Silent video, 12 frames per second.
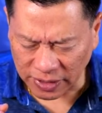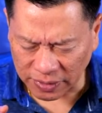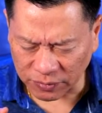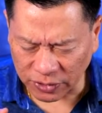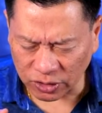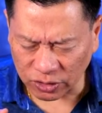
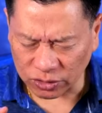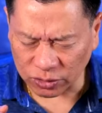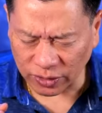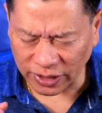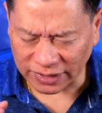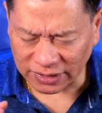Remember
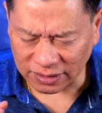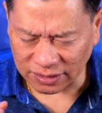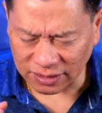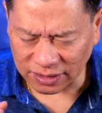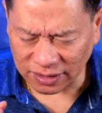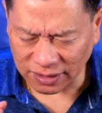your true
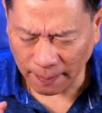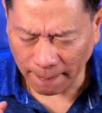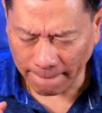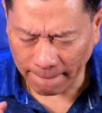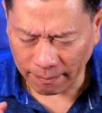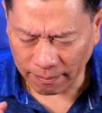essence.
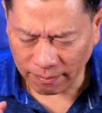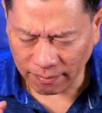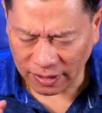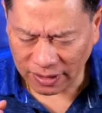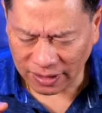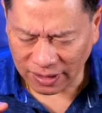
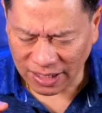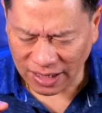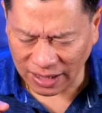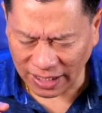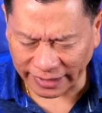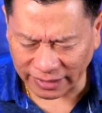
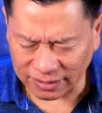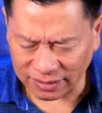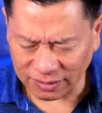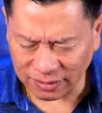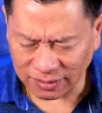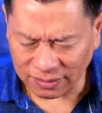
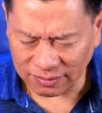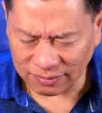Light.